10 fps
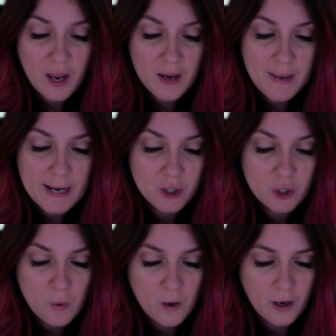and make
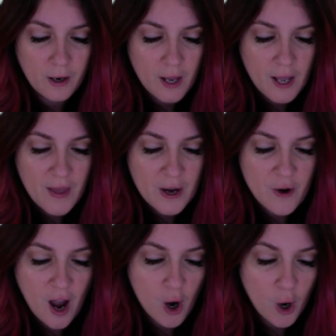sure that you're
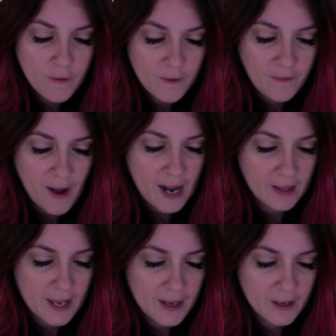not over
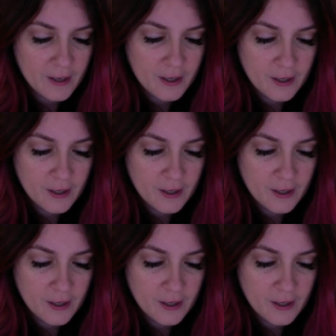filing.